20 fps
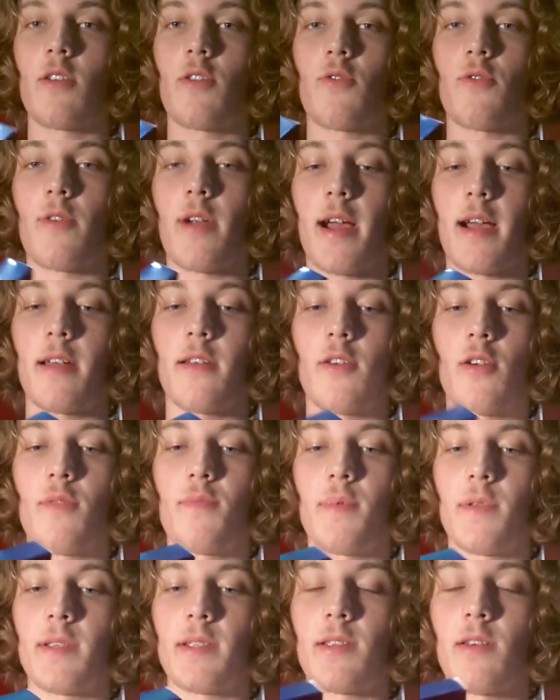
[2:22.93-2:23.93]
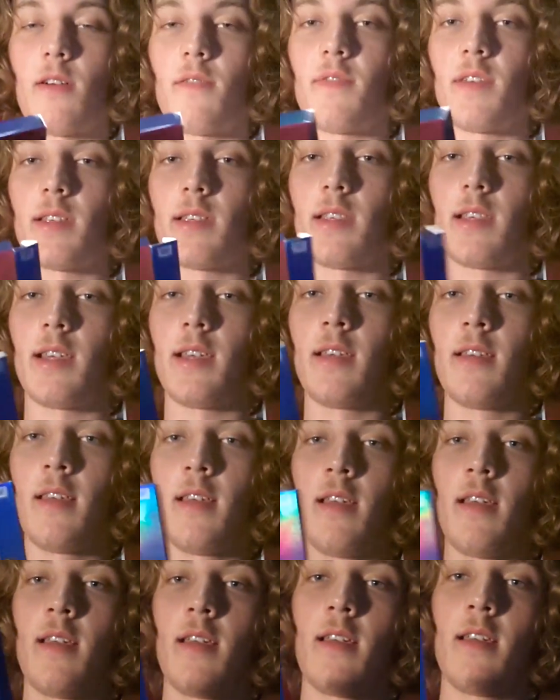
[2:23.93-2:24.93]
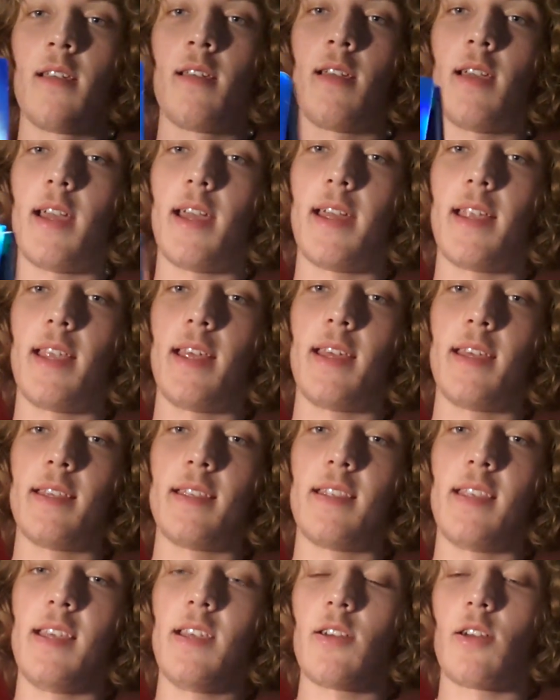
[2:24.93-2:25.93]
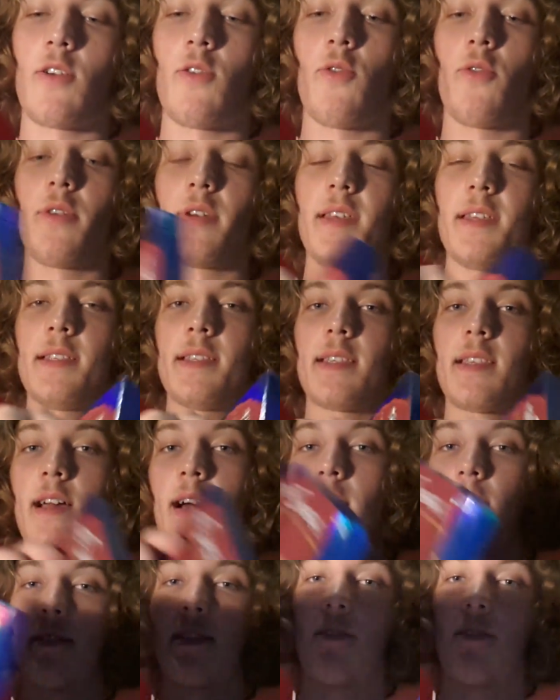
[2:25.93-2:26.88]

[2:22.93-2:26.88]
crack it open. So obviously, it is the accordion style